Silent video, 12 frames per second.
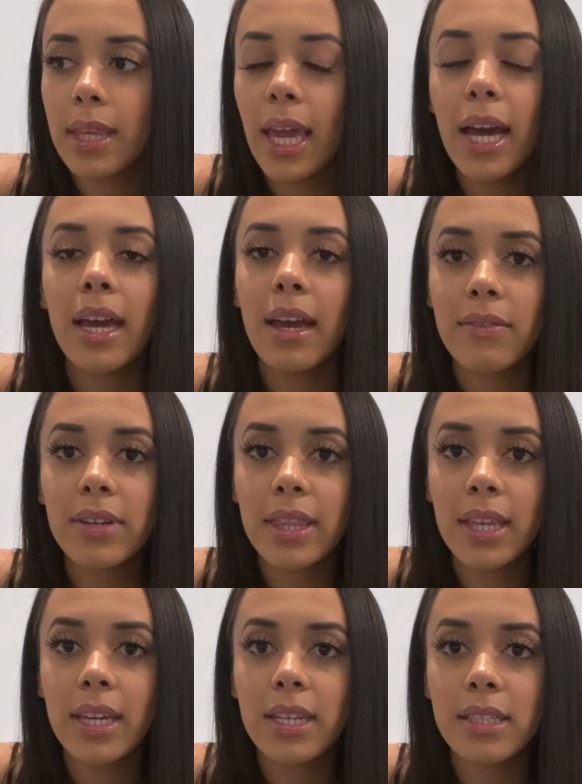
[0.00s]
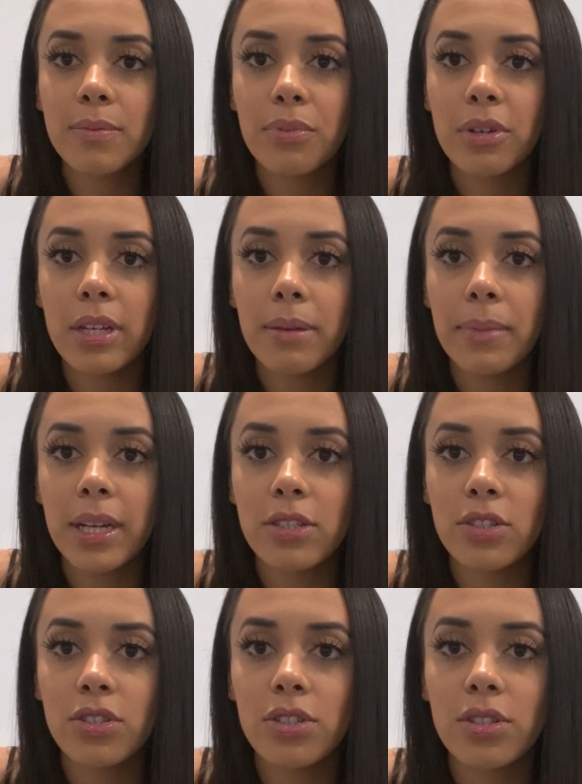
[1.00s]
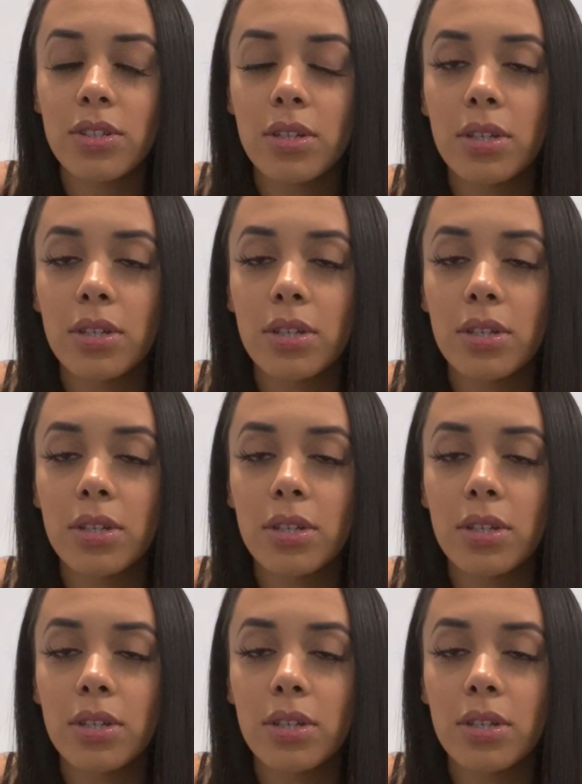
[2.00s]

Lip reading: Yeah, everything is pretty much,